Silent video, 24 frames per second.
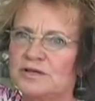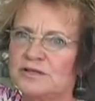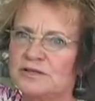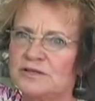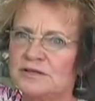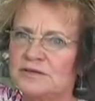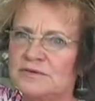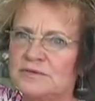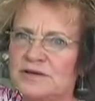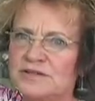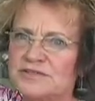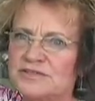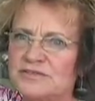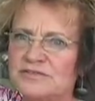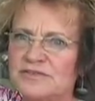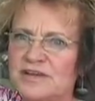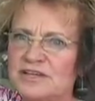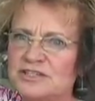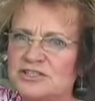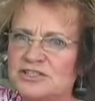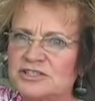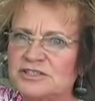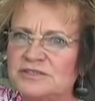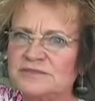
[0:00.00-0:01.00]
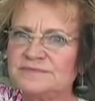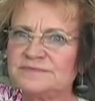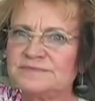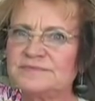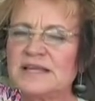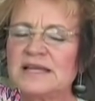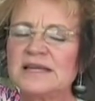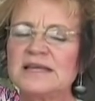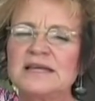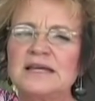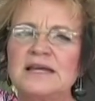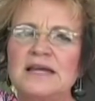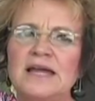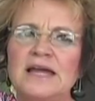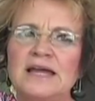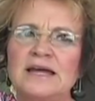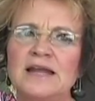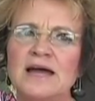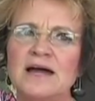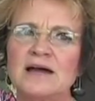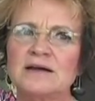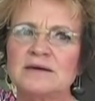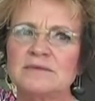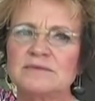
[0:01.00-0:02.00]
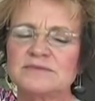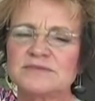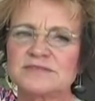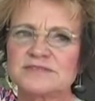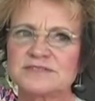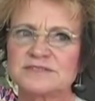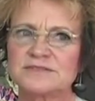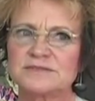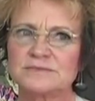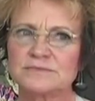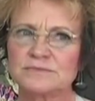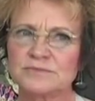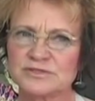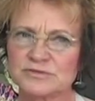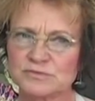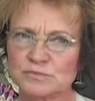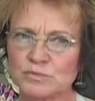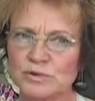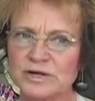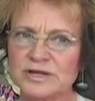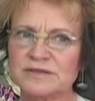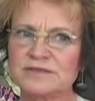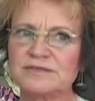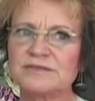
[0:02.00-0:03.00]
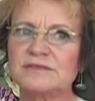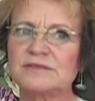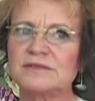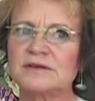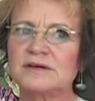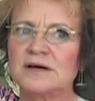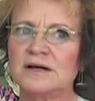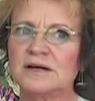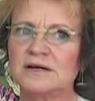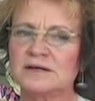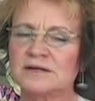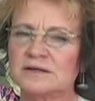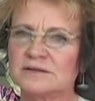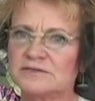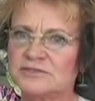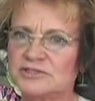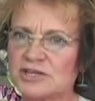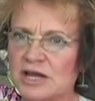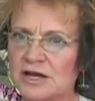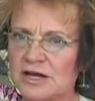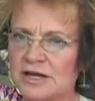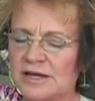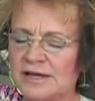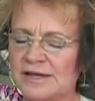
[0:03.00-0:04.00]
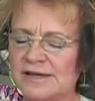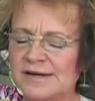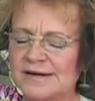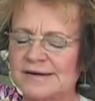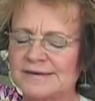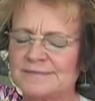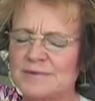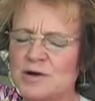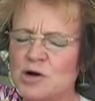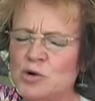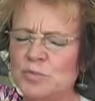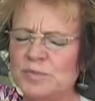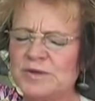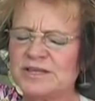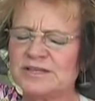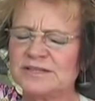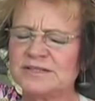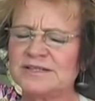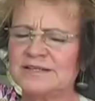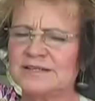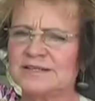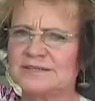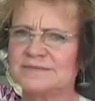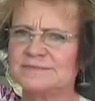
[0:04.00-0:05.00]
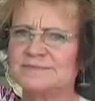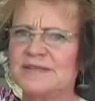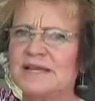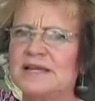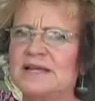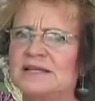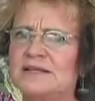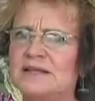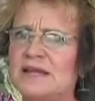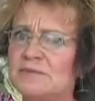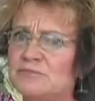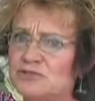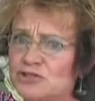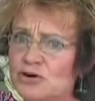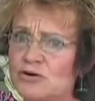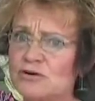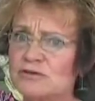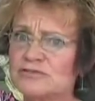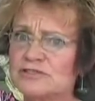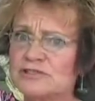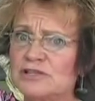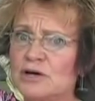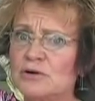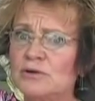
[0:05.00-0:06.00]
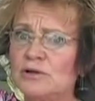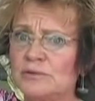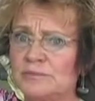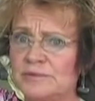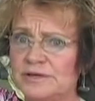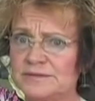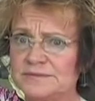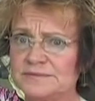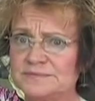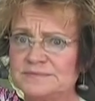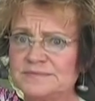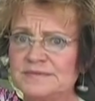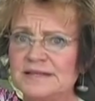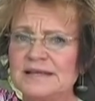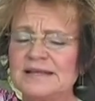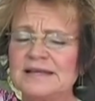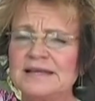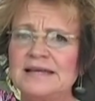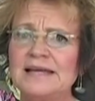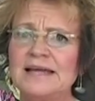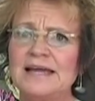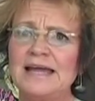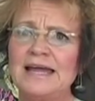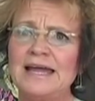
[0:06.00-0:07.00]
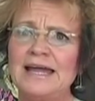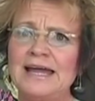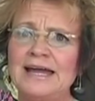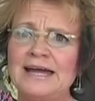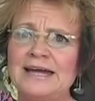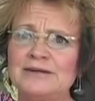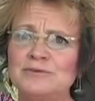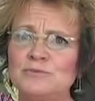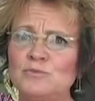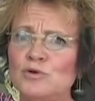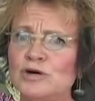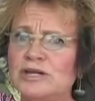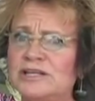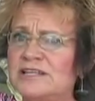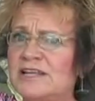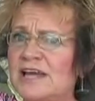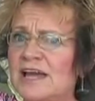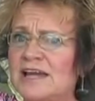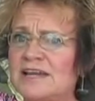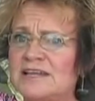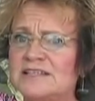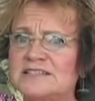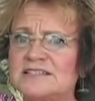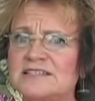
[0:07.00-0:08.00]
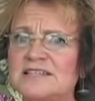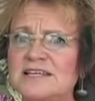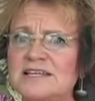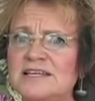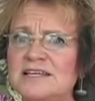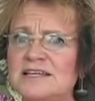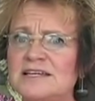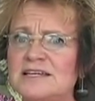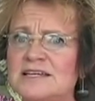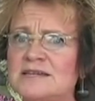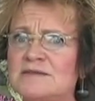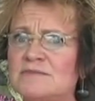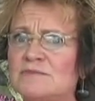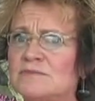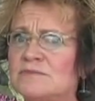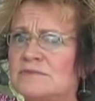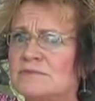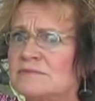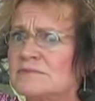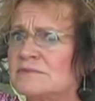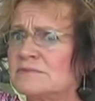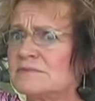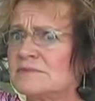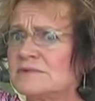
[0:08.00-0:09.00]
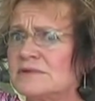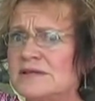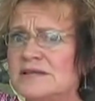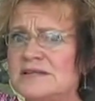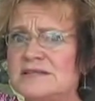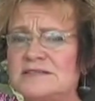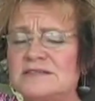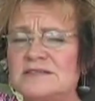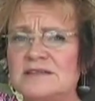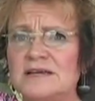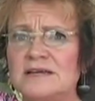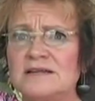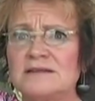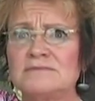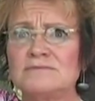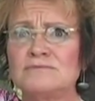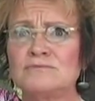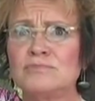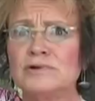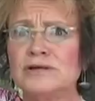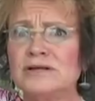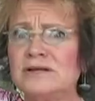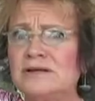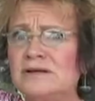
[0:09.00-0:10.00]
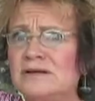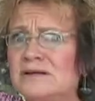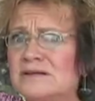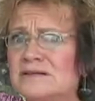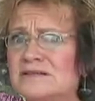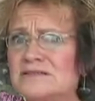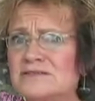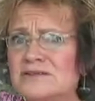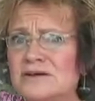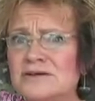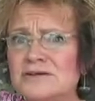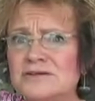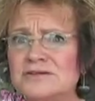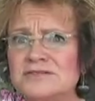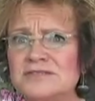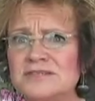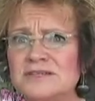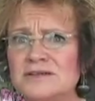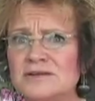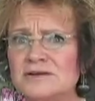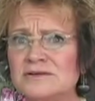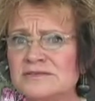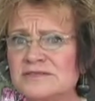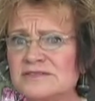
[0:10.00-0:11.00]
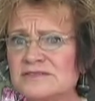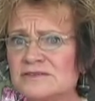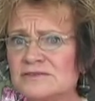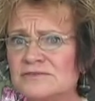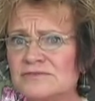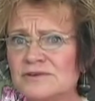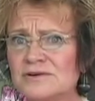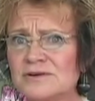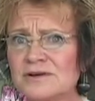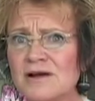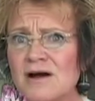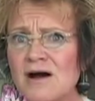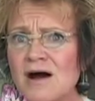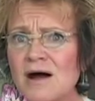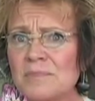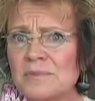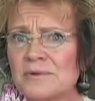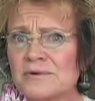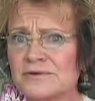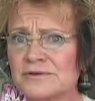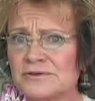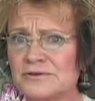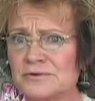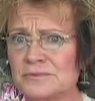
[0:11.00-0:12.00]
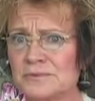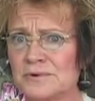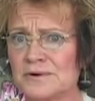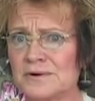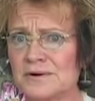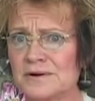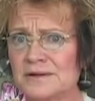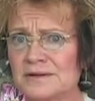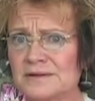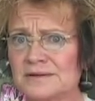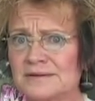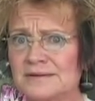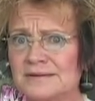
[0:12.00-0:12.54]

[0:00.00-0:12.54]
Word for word: Indian Reservation. And I was with a, a, a uh, Hopi Indian named Charles Loloma. And one day at tea, he said, When are you going to start using gold, silver, and copper in your work?